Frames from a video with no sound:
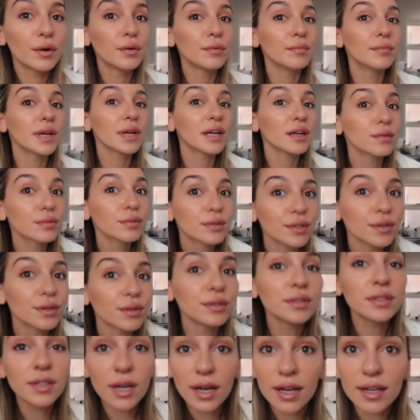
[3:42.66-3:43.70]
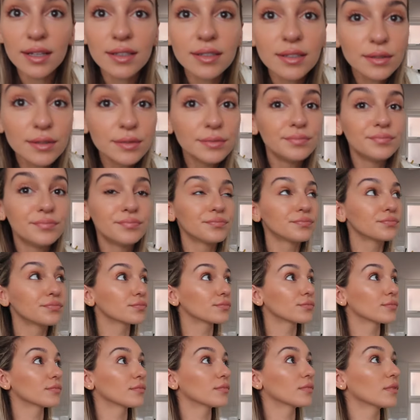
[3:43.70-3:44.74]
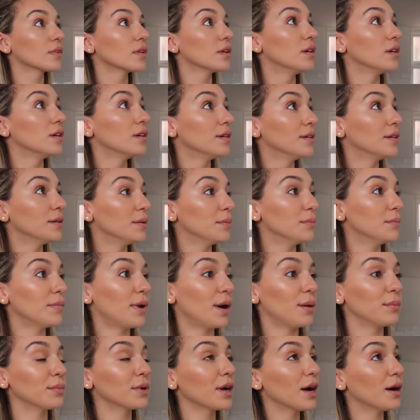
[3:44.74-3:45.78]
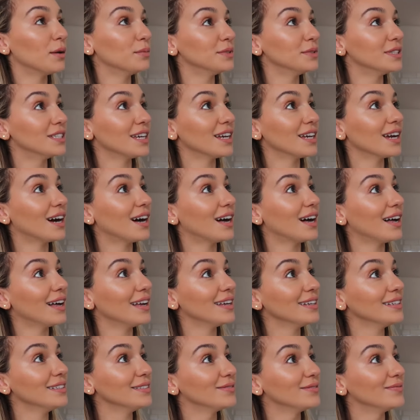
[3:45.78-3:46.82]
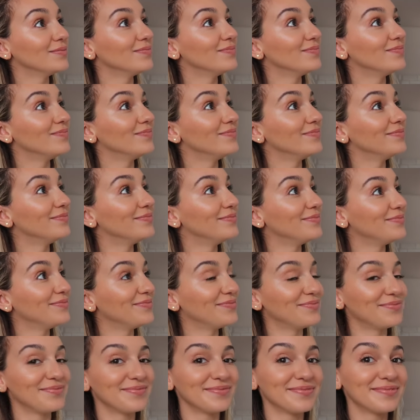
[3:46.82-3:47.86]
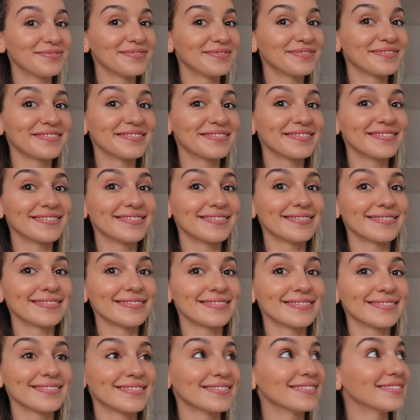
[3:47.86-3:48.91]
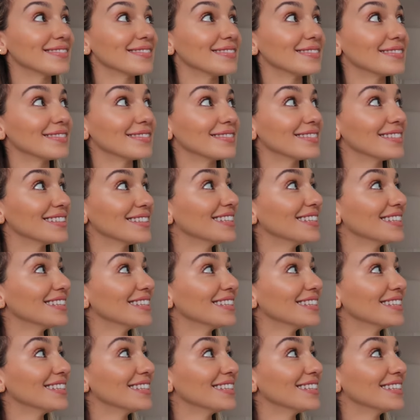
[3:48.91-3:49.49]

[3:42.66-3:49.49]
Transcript: Makeup's all done. Mum, come say hi. Oh, I don't know. Was this for the thing today?